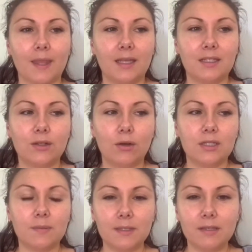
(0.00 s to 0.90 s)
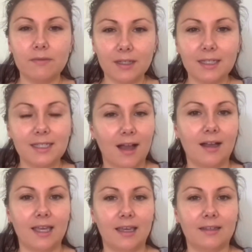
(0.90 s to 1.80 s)
it's not specifically
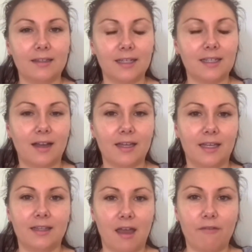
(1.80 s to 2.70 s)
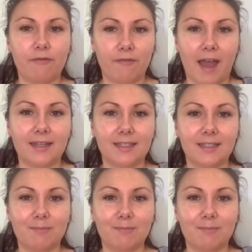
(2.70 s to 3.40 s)
targeting that fat